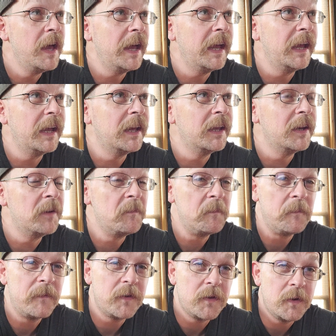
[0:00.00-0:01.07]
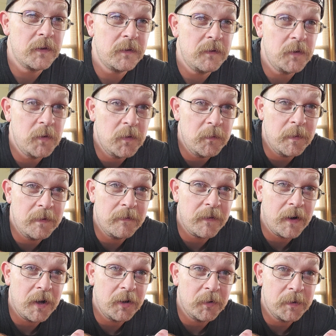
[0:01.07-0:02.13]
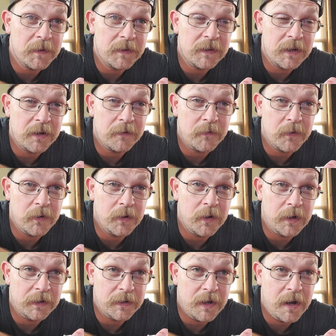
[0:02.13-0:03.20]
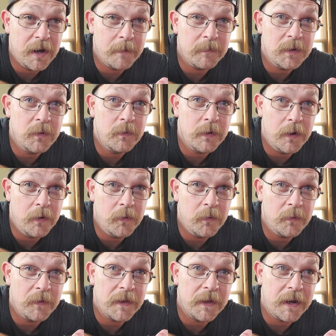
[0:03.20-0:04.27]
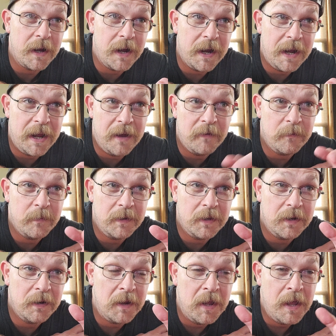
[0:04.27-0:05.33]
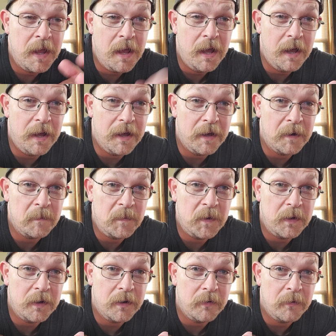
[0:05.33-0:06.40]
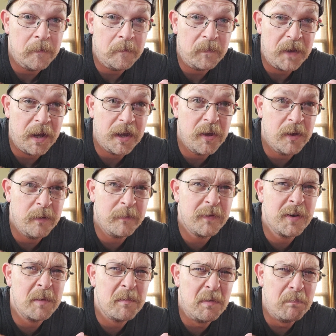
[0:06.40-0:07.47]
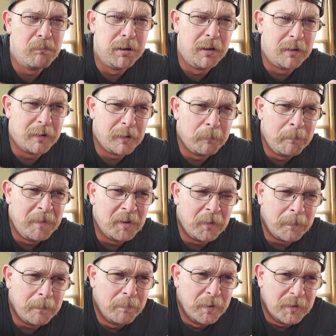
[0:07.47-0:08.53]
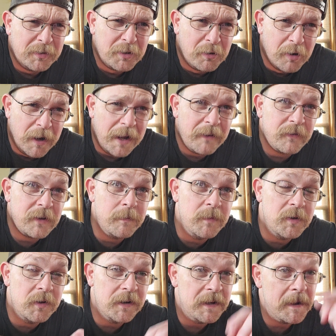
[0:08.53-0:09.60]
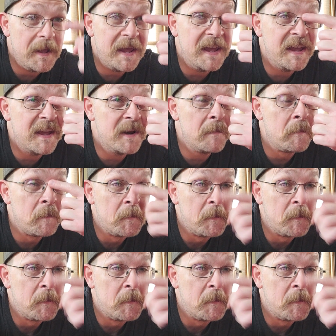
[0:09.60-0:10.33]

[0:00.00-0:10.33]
And for those of you who've been following the channel for a long time, you know that I have been, I come from the buttermilk bushcraft community, and,